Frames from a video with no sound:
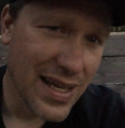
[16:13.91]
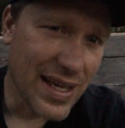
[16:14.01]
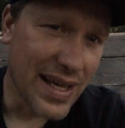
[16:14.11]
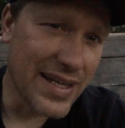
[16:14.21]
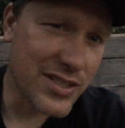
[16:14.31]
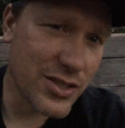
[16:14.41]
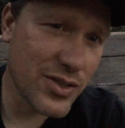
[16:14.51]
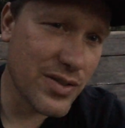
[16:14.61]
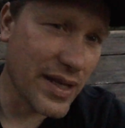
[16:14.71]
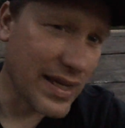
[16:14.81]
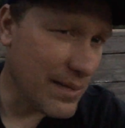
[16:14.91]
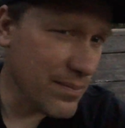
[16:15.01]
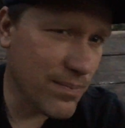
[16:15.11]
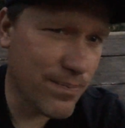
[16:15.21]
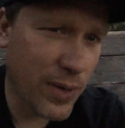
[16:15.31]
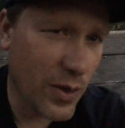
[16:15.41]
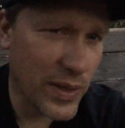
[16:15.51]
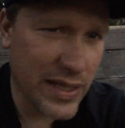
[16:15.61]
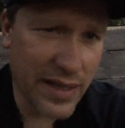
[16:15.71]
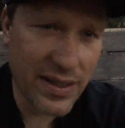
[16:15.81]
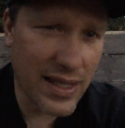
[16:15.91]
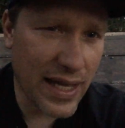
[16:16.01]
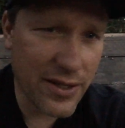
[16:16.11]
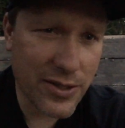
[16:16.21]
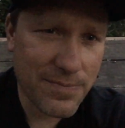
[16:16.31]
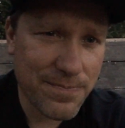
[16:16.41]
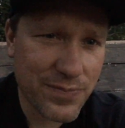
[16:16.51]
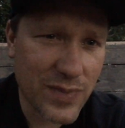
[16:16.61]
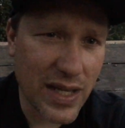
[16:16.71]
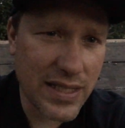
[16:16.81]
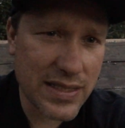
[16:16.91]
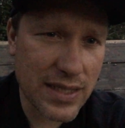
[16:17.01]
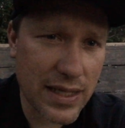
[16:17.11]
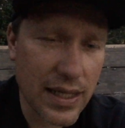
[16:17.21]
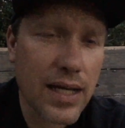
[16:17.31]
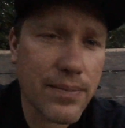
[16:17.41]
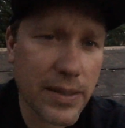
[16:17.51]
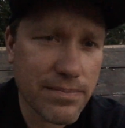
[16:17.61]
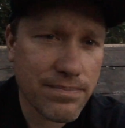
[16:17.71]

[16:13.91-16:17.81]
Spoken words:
And as soon, like, I'm partway down the ladder, and he's like, "Hey, man."